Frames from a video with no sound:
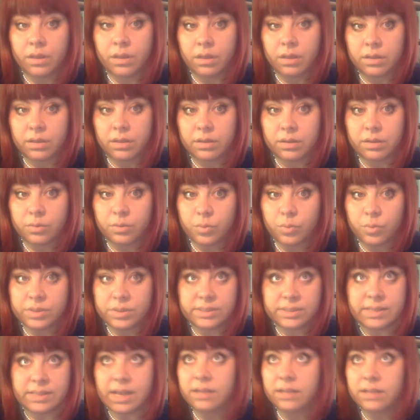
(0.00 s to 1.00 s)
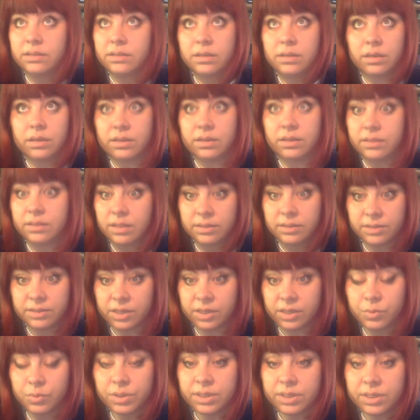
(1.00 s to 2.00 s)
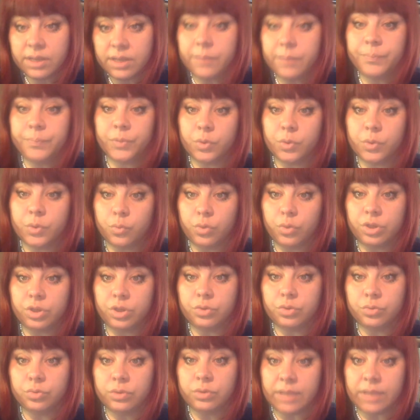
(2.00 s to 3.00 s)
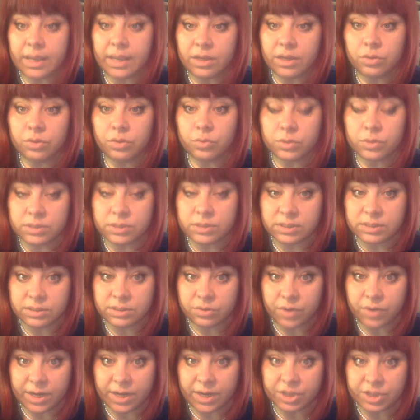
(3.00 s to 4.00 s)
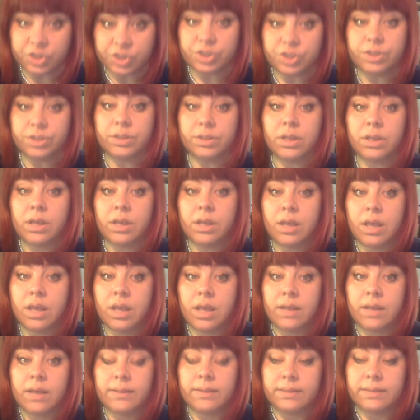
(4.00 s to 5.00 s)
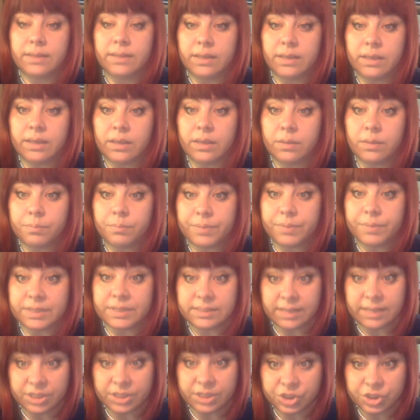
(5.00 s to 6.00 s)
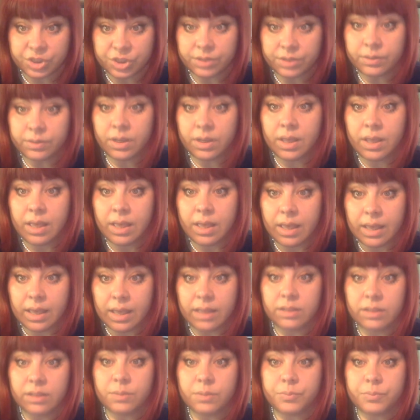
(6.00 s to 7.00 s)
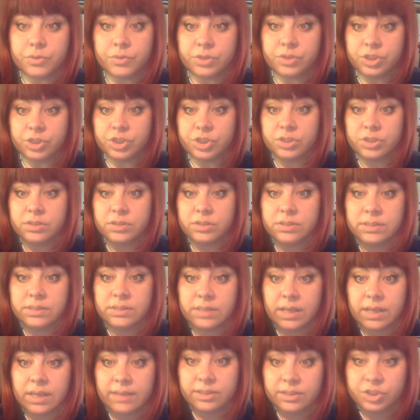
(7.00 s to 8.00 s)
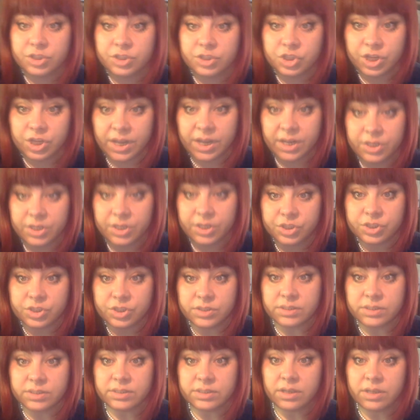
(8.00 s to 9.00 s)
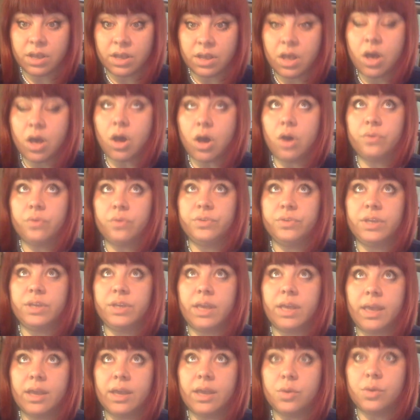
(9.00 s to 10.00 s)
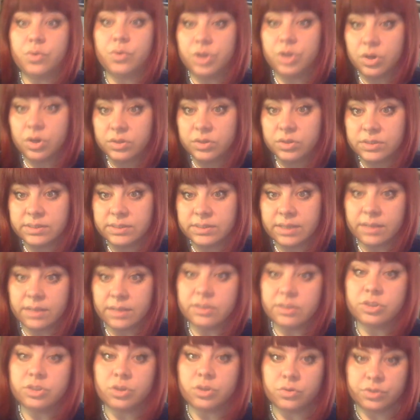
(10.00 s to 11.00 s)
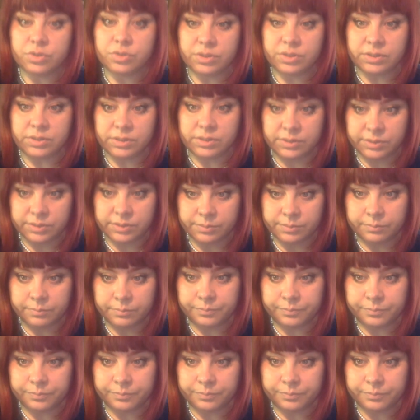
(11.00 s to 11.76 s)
uh, was done in antiquity, we do take into consideration the precession and the positions and the changes of the equinoxes and the solstices.